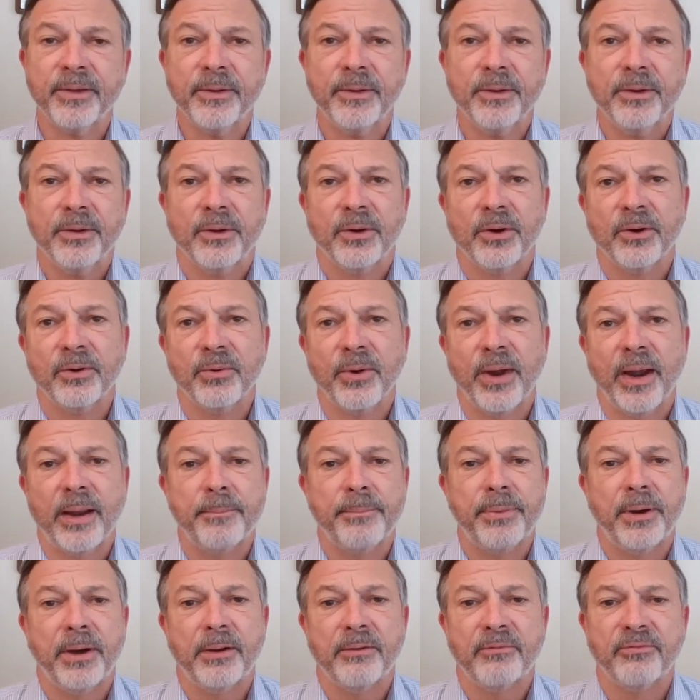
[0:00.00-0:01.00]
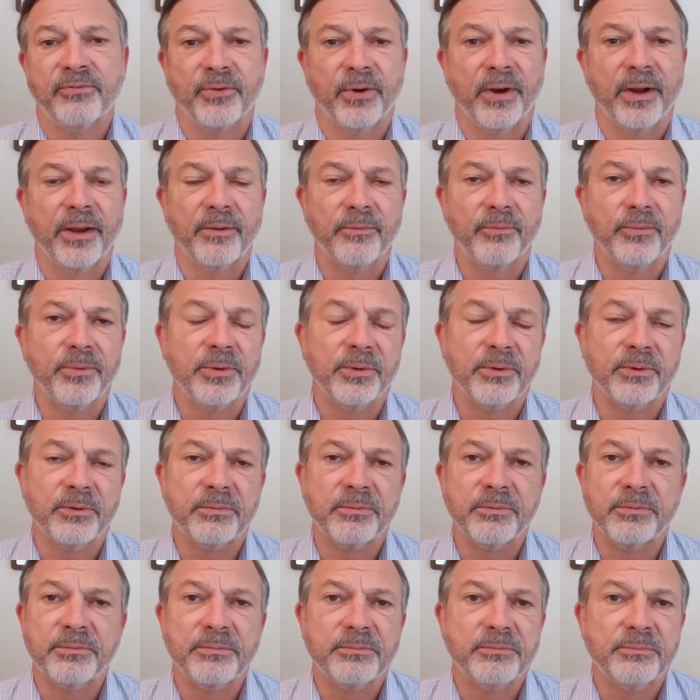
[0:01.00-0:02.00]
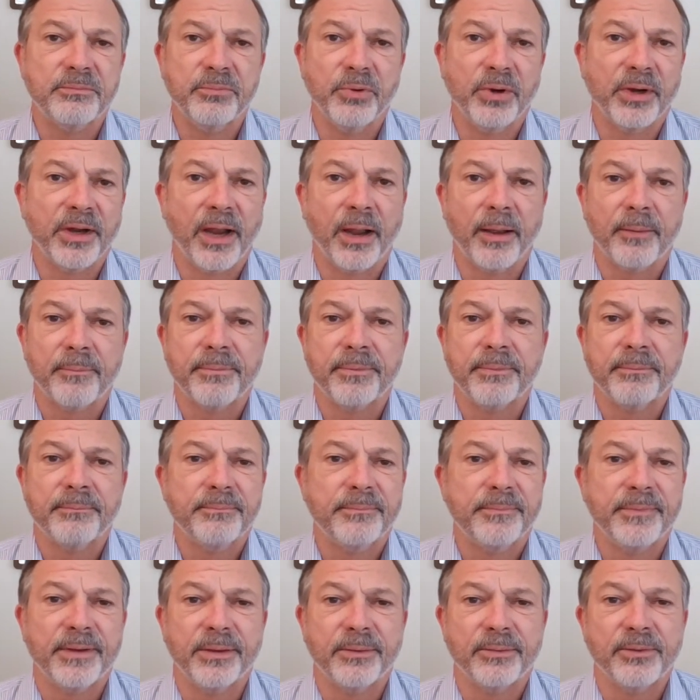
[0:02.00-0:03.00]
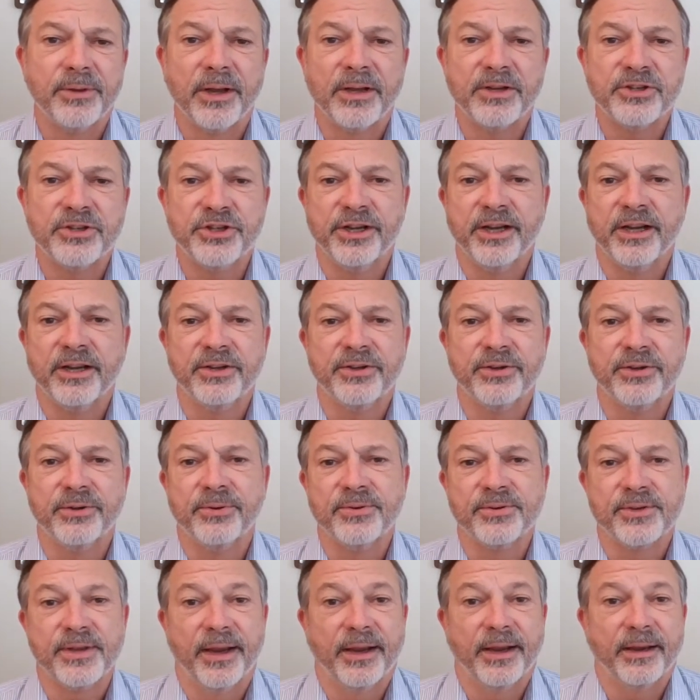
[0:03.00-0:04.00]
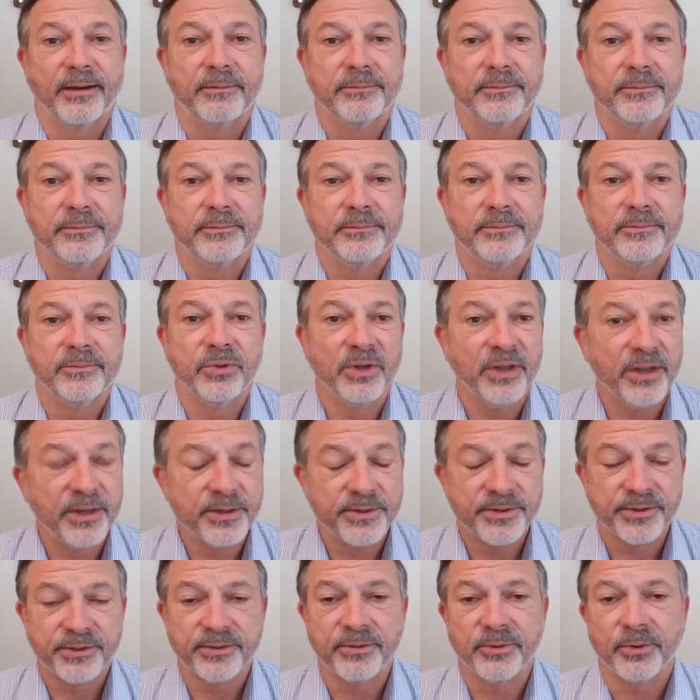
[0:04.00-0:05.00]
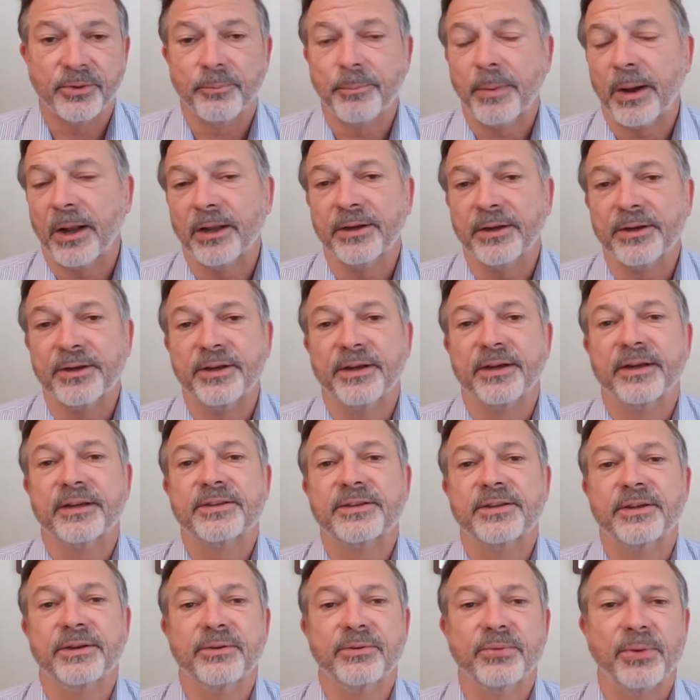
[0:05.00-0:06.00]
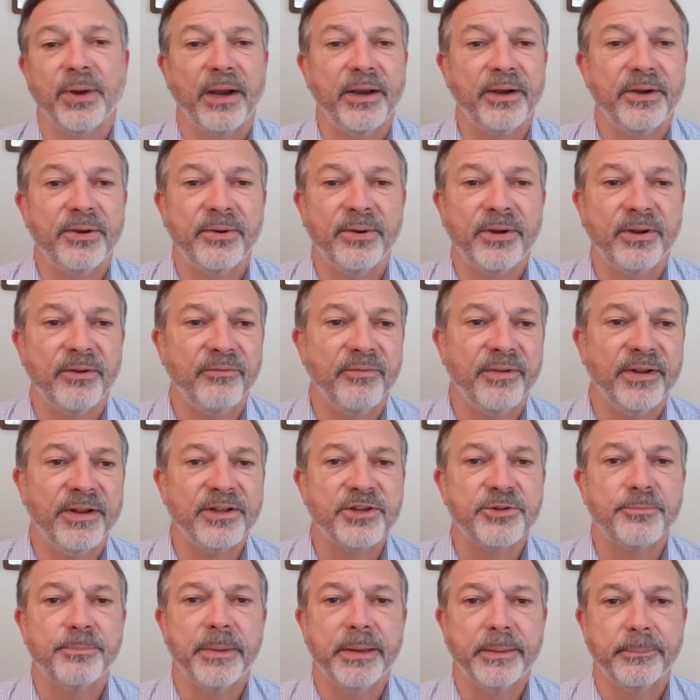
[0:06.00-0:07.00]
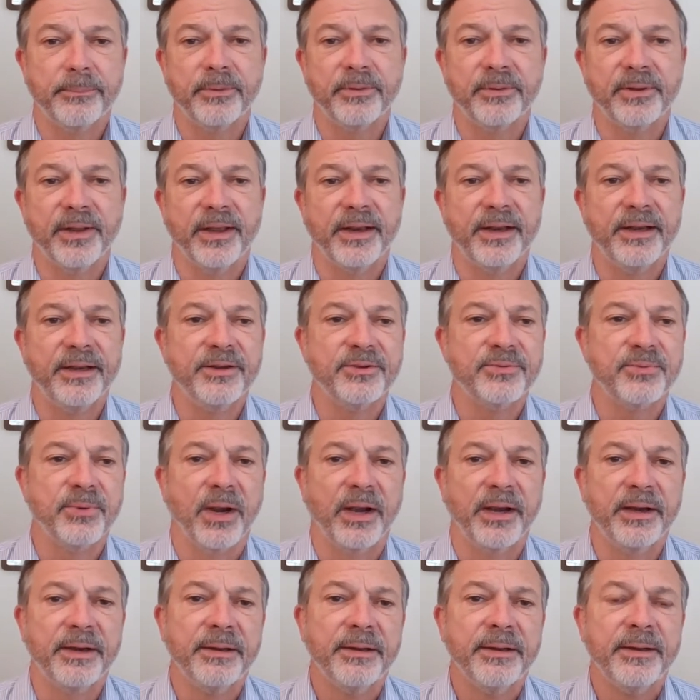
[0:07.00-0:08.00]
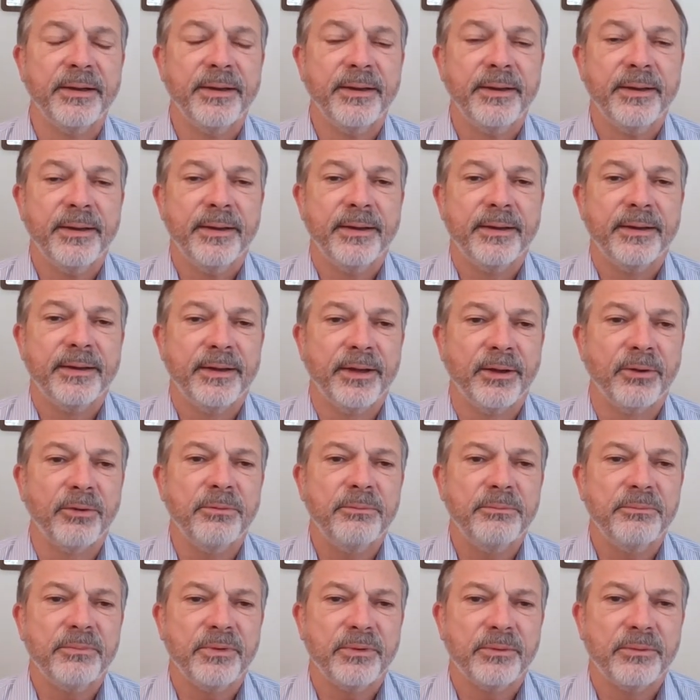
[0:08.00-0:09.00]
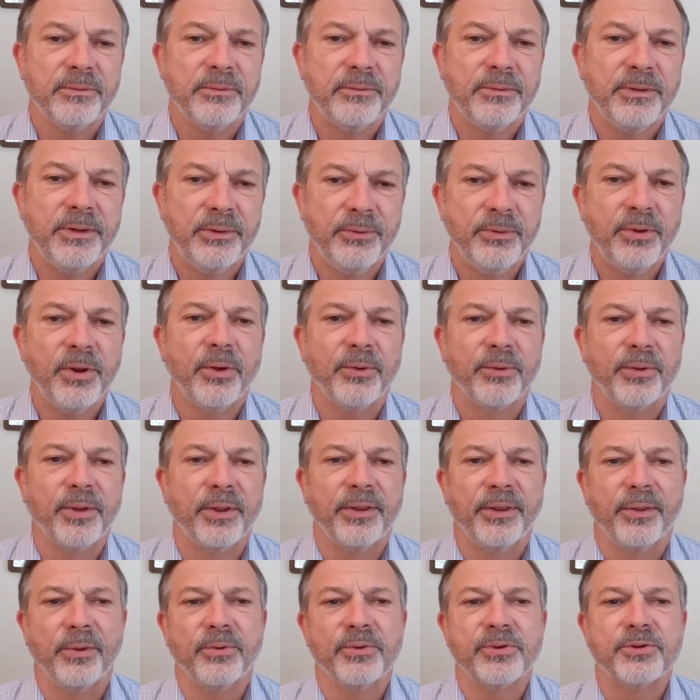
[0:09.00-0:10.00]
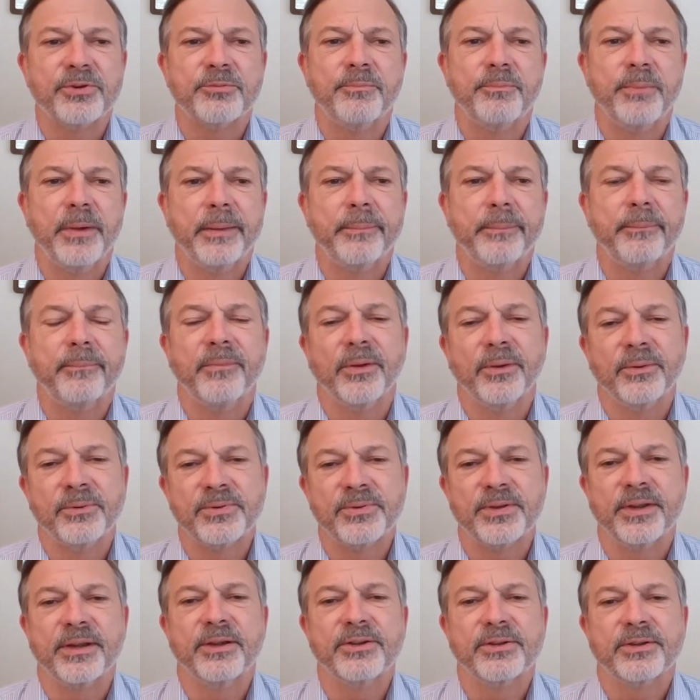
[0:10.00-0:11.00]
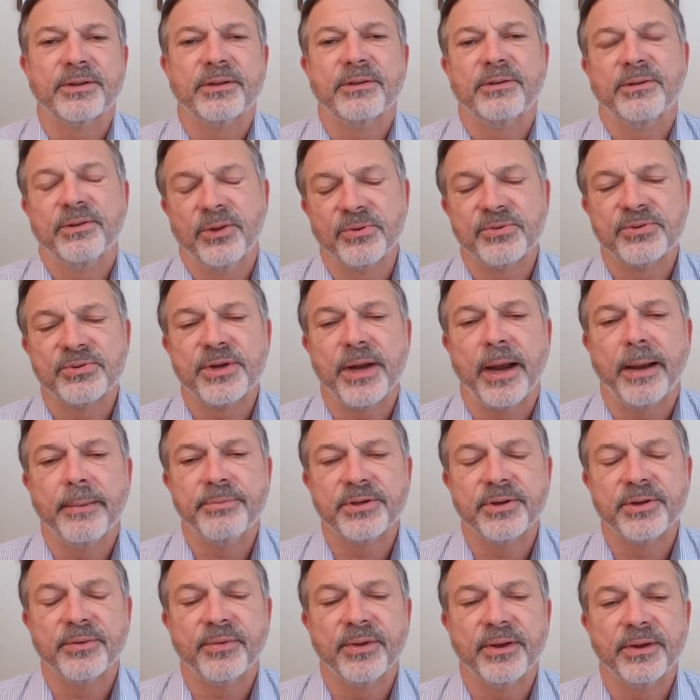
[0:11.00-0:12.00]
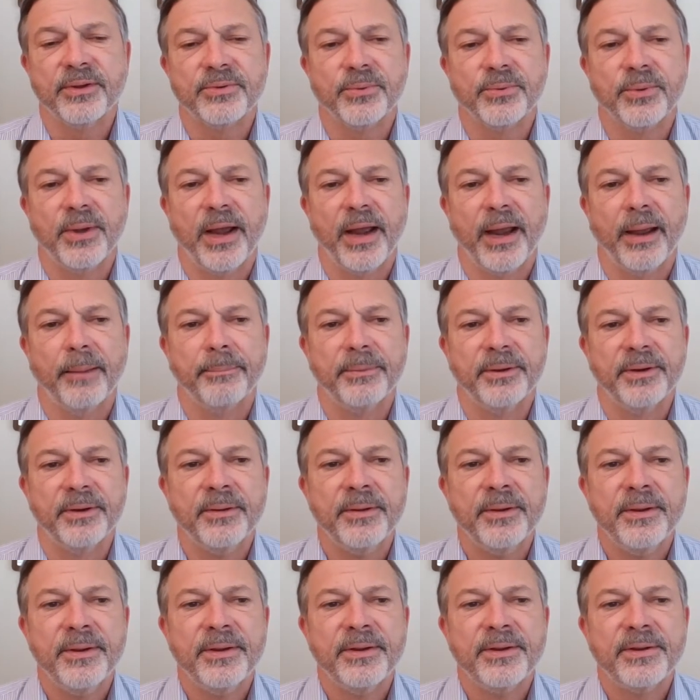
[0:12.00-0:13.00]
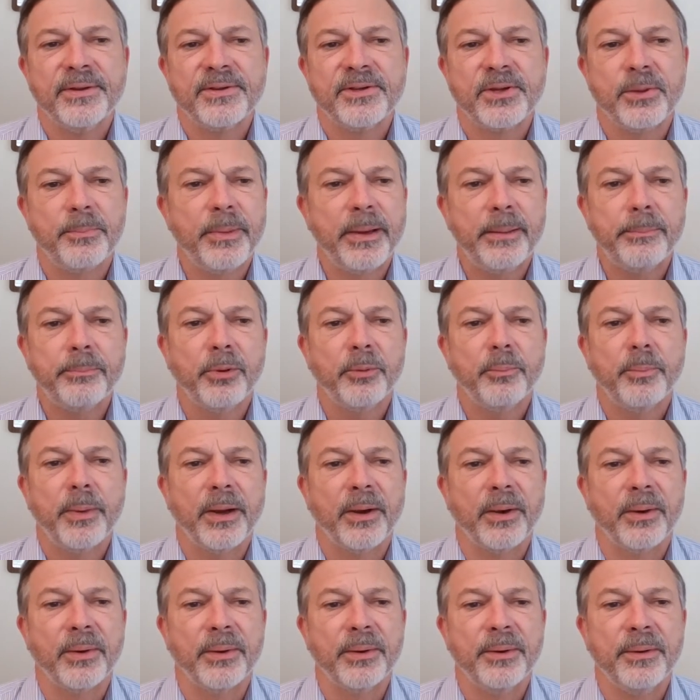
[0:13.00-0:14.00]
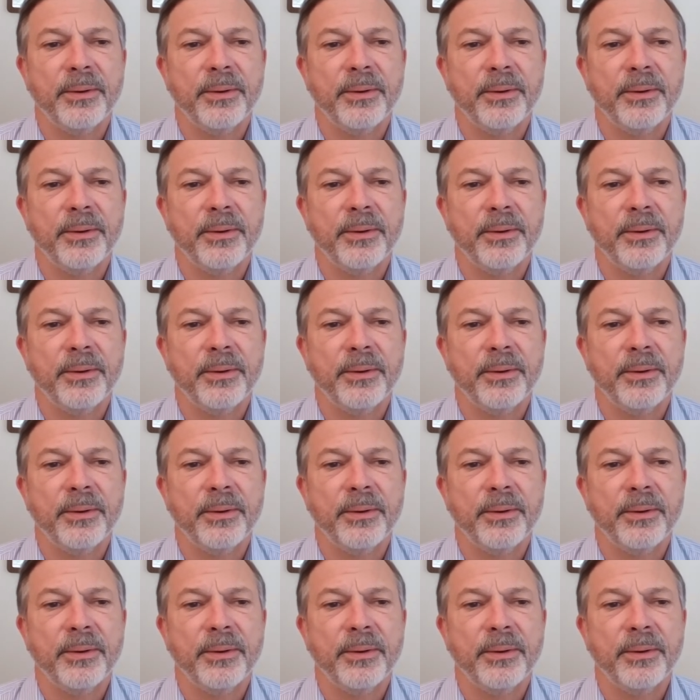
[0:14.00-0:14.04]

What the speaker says: Or Grandpa Fred will bring up touchy issues like religion or politics and try to convince people that he's right. You know, you know that those things, those types of things will happen. So be prepared.